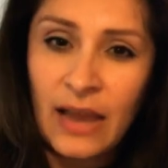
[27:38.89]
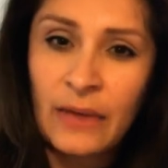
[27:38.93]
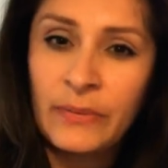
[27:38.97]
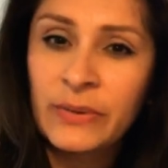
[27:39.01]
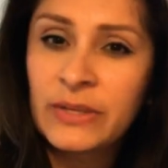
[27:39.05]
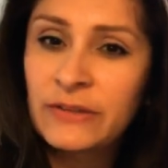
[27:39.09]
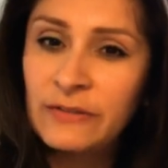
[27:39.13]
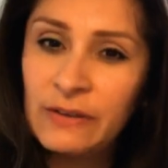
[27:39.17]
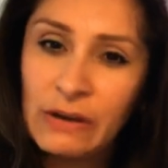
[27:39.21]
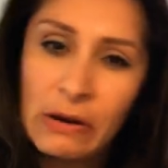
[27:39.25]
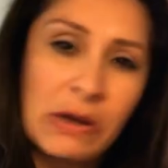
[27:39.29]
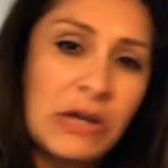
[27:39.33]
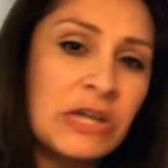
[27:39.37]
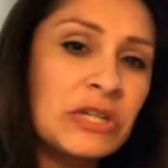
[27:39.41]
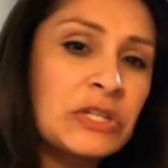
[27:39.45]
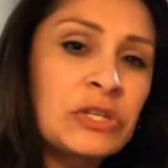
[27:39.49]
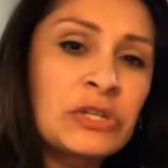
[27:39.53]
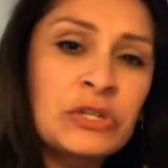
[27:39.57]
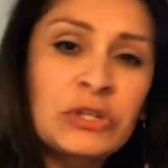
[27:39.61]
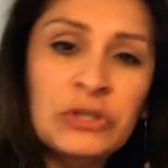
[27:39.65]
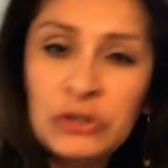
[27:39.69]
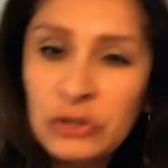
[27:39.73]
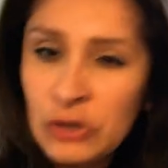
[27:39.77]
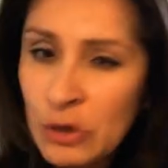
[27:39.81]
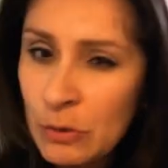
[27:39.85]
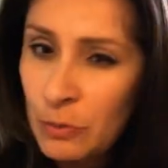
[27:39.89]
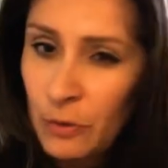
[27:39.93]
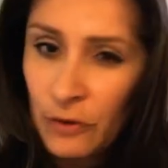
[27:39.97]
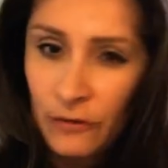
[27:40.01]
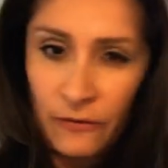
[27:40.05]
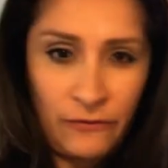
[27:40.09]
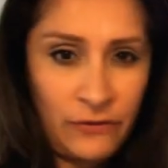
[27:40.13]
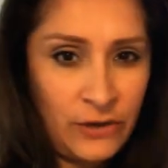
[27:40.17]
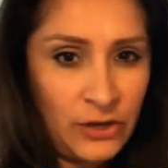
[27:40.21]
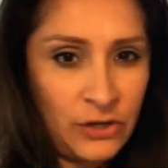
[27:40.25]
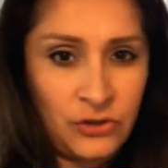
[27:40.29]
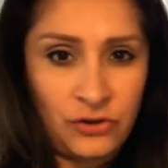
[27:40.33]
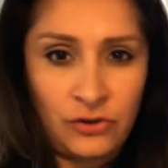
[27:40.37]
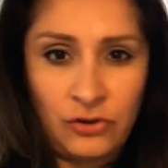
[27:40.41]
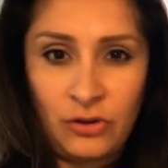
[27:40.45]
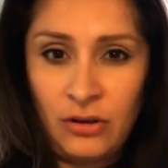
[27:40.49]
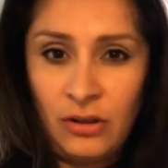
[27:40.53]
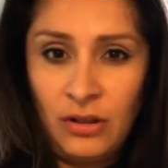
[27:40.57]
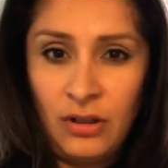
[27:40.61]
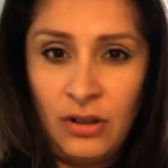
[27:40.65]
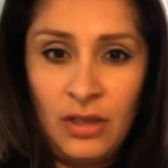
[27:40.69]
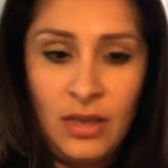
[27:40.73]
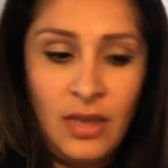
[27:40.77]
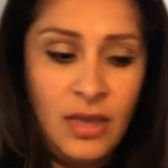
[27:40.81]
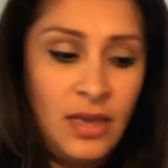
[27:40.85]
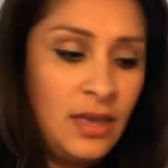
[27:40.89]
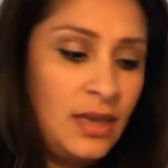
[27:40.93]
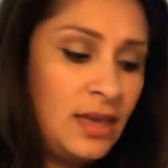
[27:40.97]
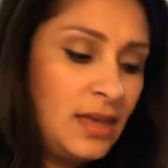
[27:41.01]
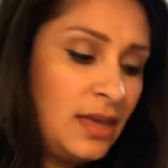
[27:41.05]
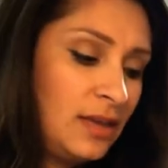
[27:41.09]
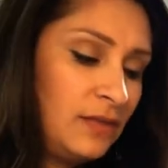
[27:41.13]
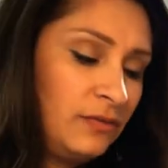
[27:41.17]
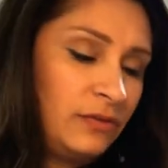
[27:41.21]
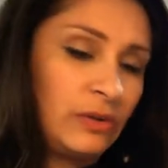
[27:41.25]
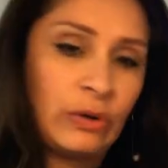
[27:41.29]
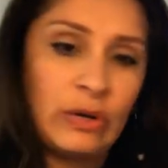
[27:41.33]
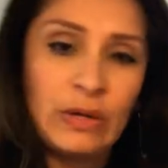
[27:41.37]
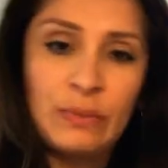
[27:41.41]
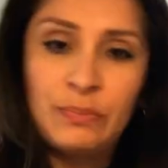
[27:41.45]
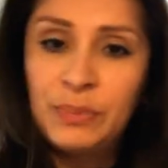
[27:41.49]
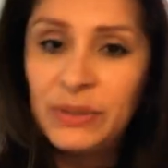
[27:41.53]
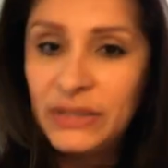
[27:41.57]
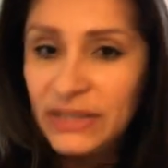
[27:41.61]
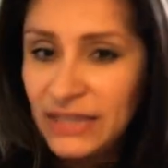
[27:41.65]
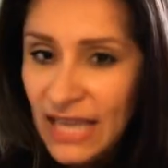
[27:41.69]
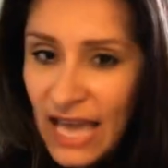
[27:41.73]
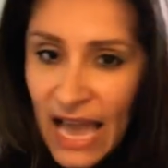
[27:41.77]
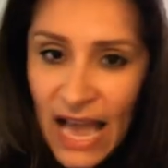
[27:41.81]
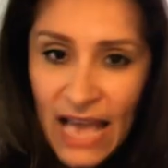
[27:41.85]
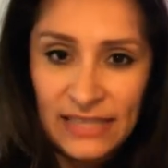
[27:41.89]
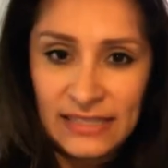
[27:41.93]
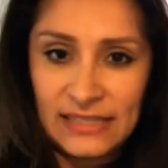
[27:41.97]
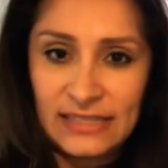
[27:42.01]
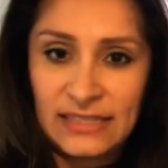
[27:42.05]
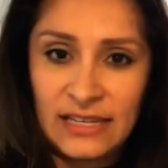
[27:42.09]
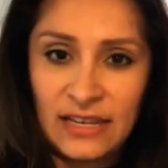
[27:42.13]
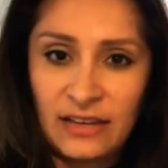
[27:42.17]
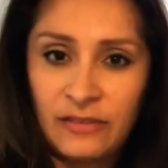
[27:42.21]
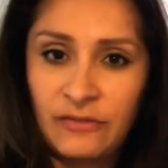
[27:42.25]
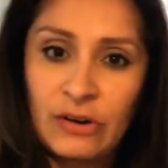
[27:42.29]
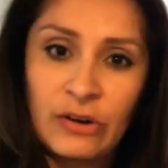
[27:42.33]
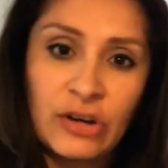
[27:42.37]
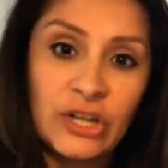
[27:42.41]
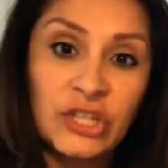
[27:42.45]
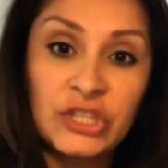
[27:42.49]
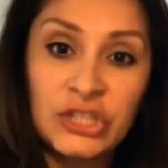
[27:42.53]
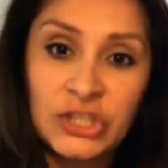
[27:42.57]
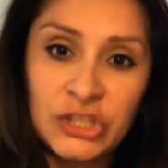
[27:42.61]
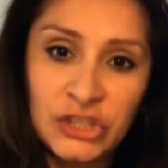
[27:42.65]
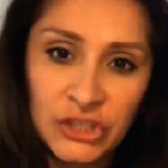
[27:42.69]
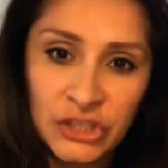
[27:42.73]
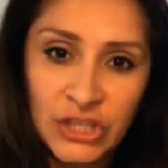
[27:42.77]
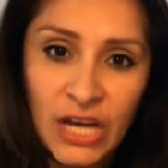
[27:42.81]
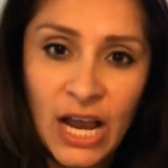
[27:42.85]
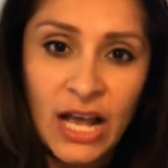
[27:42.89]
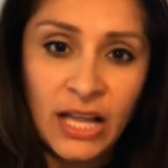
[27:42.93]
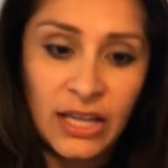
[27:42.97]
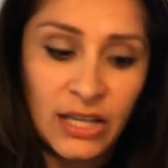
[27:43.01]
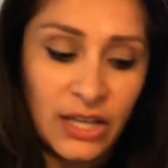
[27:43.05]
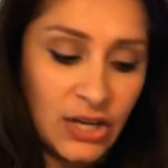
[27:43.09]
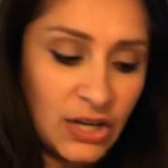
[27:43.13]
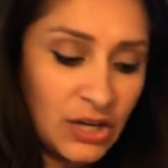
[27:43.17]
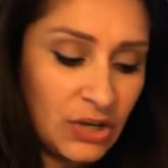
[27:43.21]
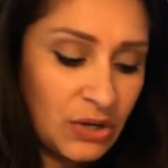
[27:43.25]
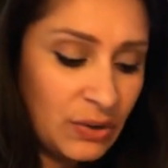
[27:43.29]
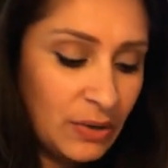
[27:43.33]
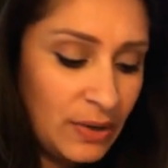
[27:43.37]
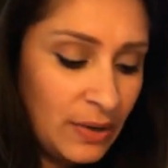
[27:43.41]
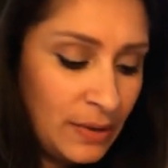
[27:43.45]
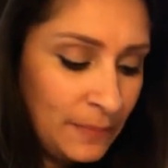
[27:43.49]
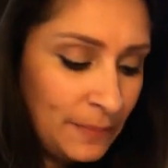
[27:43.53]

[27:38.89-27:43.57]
It was very superficial, very plastic, very shallow.